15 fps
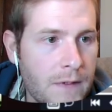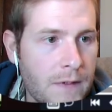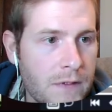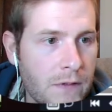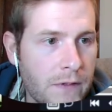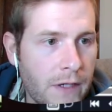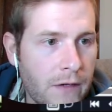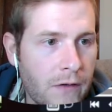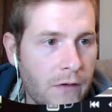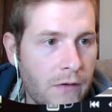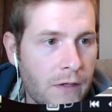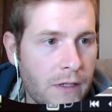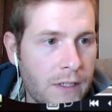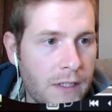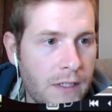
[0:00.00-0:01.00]
So that'll go
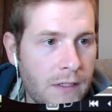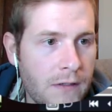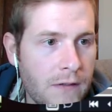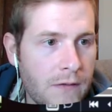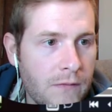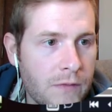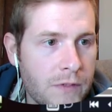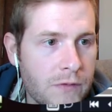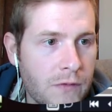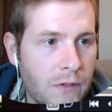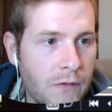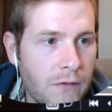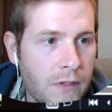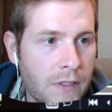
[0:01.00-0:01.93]
on here, which will go on